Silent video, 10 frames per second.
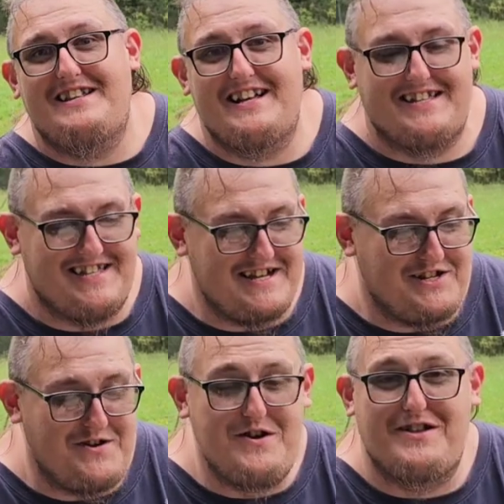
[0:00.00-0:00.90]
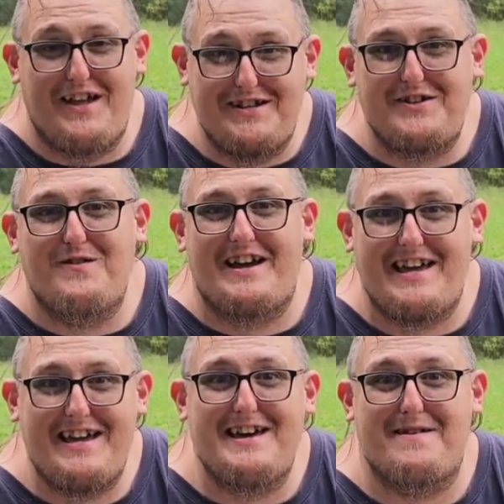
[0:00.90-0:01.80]
Disc, they do a
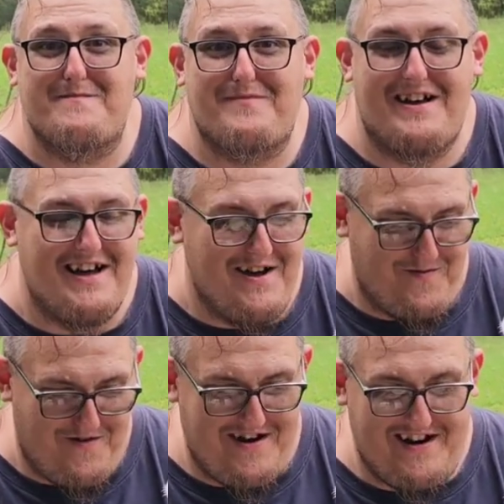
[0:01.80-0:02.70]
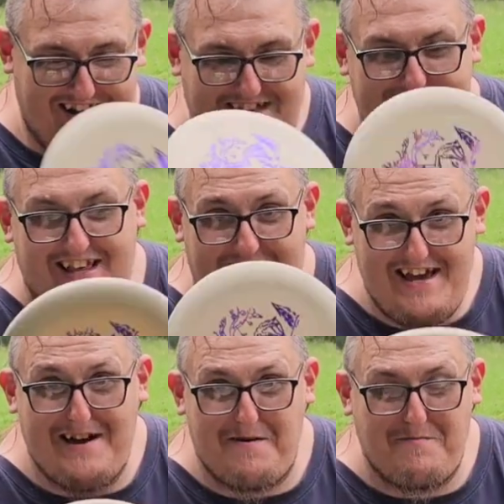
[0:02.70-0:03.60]
hemp where it is
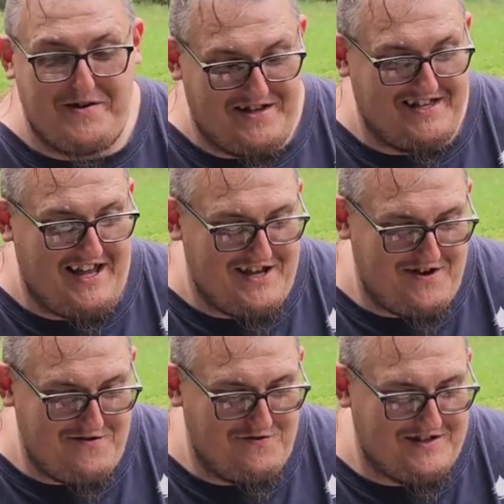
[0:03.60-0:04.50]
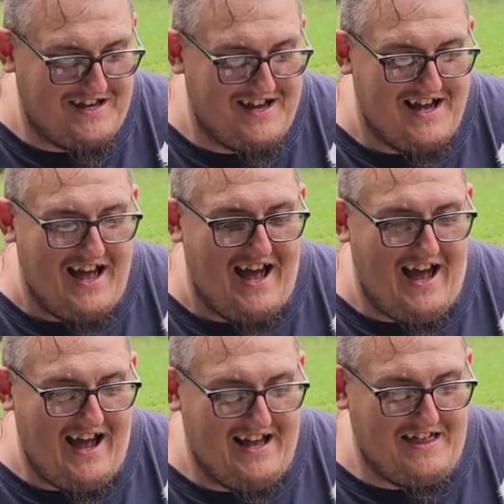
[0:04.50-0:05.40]
hemp that they use,
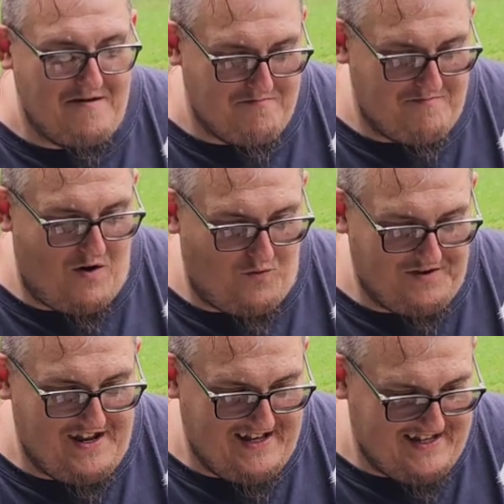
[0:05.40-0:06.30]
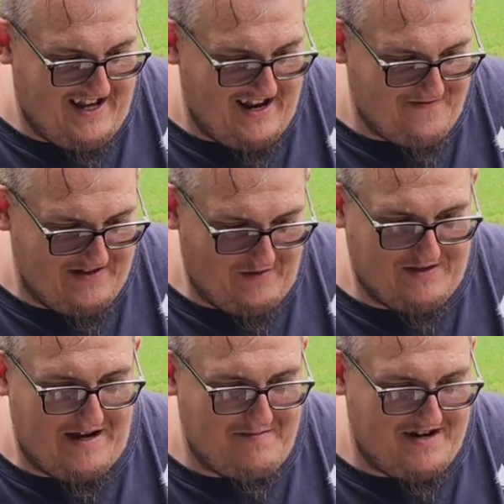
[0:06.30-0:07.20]
and they mold disc out of it. This
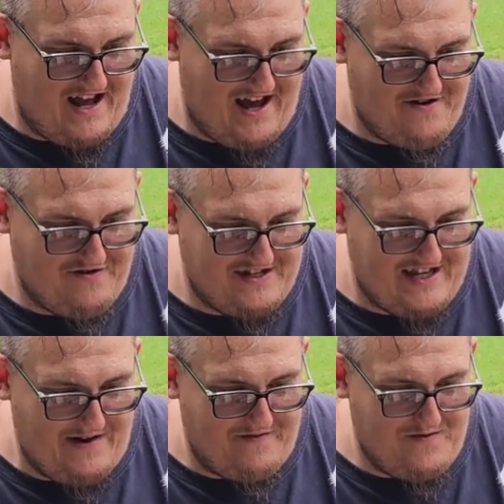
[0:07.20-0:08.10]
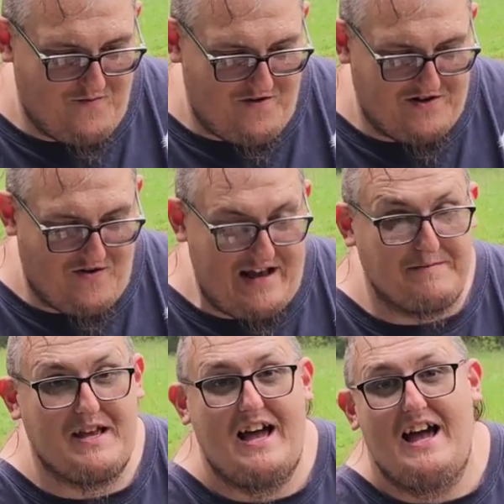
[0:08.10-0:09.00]
one's coming in 171 grams.